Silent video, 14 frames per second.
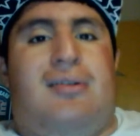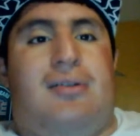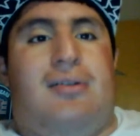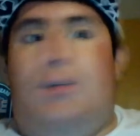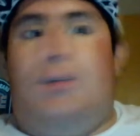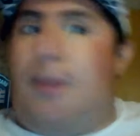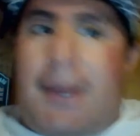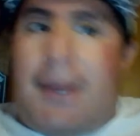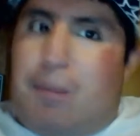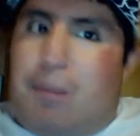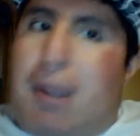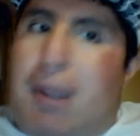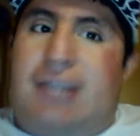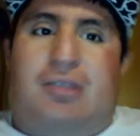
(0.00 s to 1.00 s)
The baseball
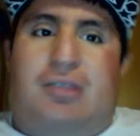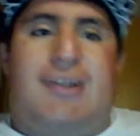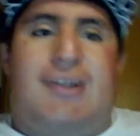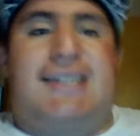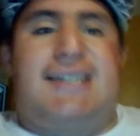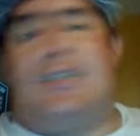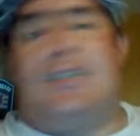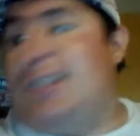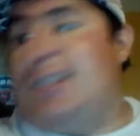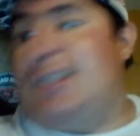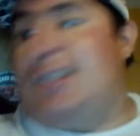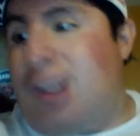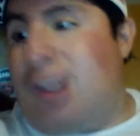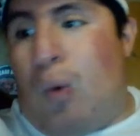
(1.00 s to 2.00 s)
pass, the
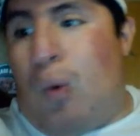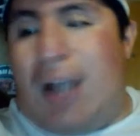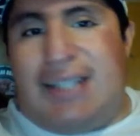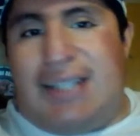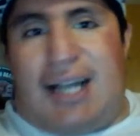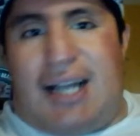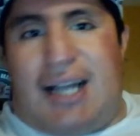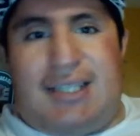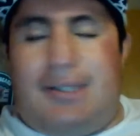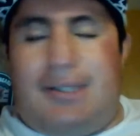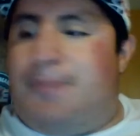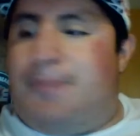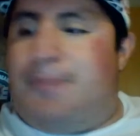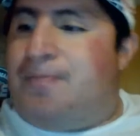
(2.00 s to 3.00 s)
White Sox,
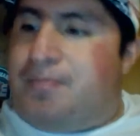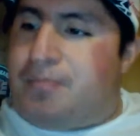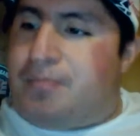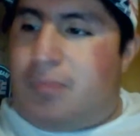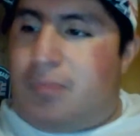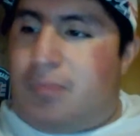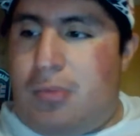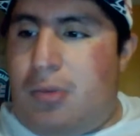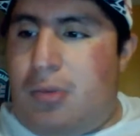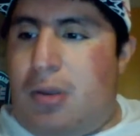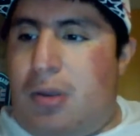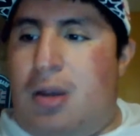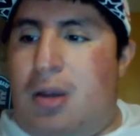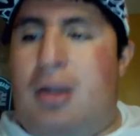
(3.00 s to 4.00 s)

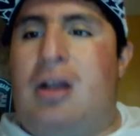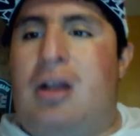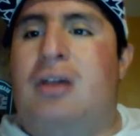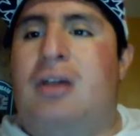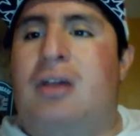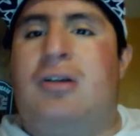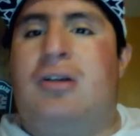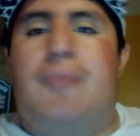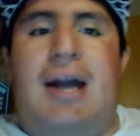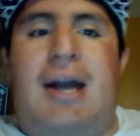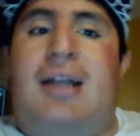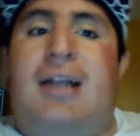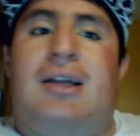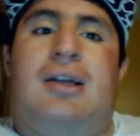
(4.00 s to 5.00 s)
and the Cubs coming
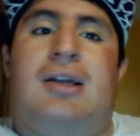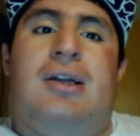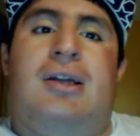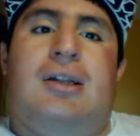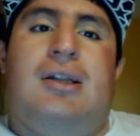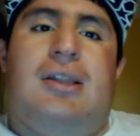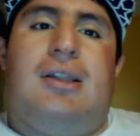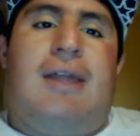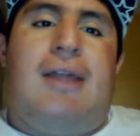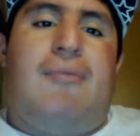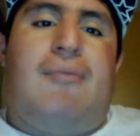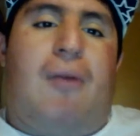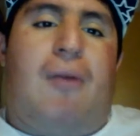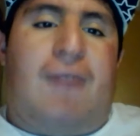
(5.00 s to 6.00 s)
back. They were
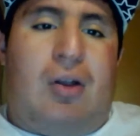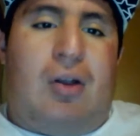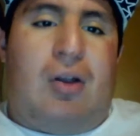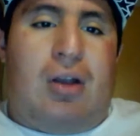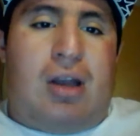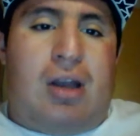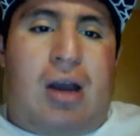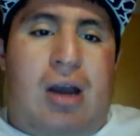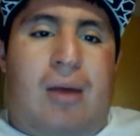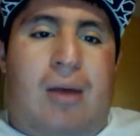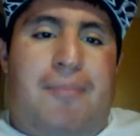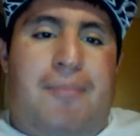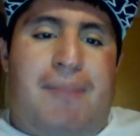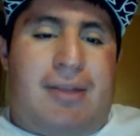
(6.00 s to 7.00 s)
both going
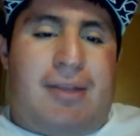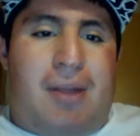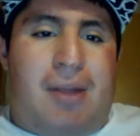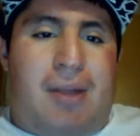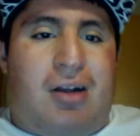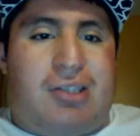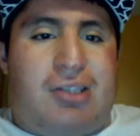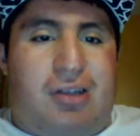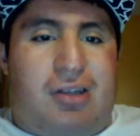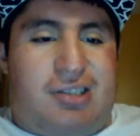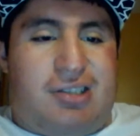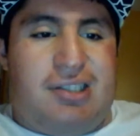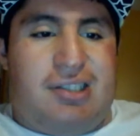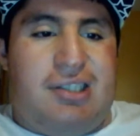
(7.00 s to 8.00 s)
back to back All Stars.
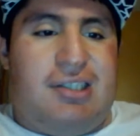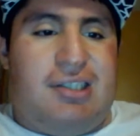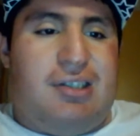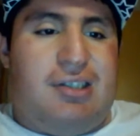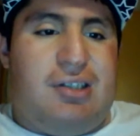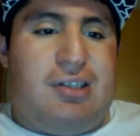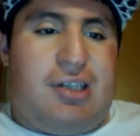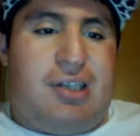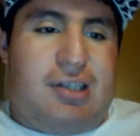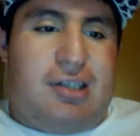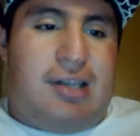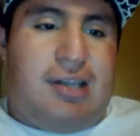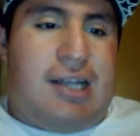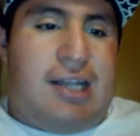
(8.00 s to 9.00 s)

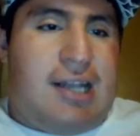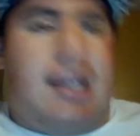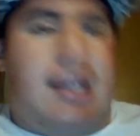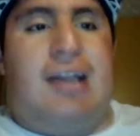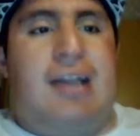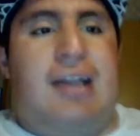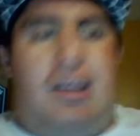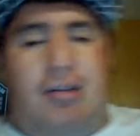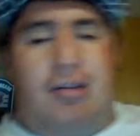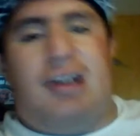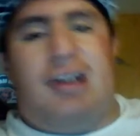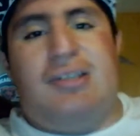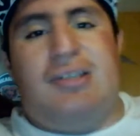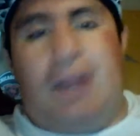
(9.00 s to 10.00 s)
1999,
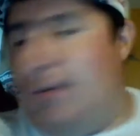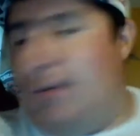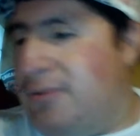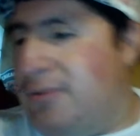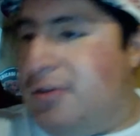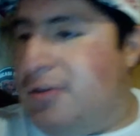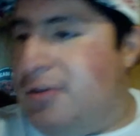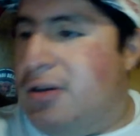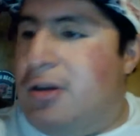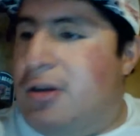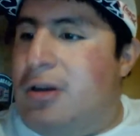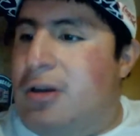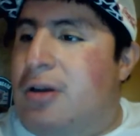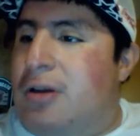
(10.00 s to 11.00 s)
2000, right?
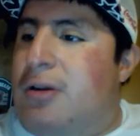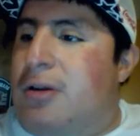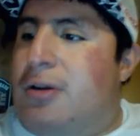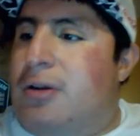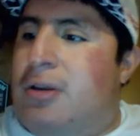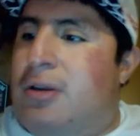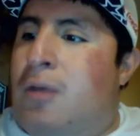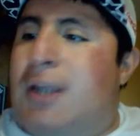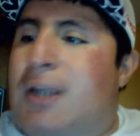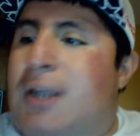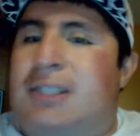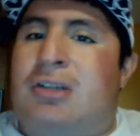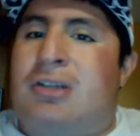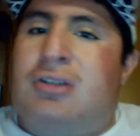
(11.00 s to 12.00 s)
The White Sox
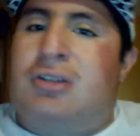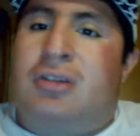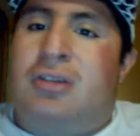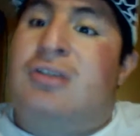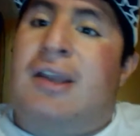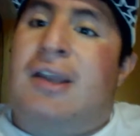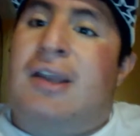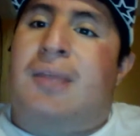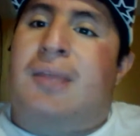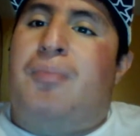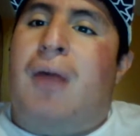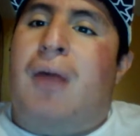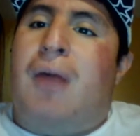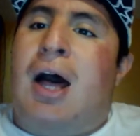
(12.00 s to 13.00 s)
also drafted
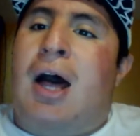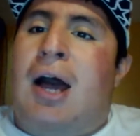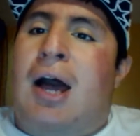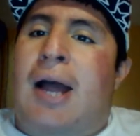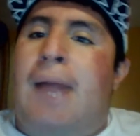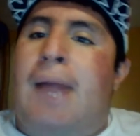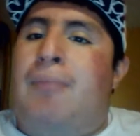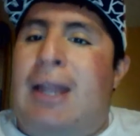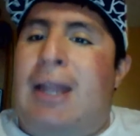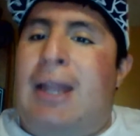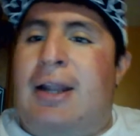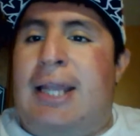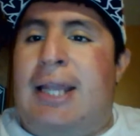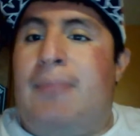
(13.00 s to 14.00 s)
a player
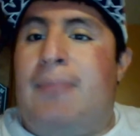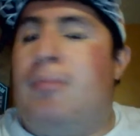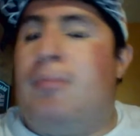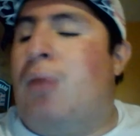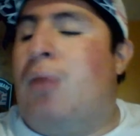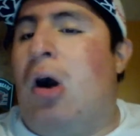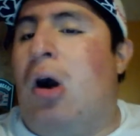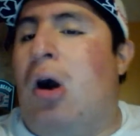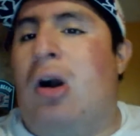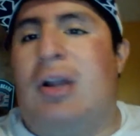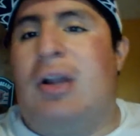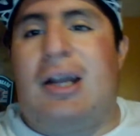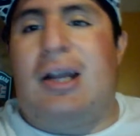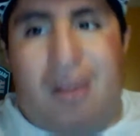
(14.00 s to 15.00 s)
named Paul
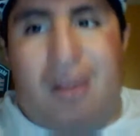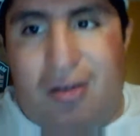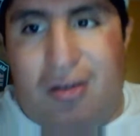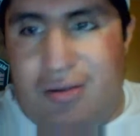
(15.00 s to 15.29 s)
Konecko.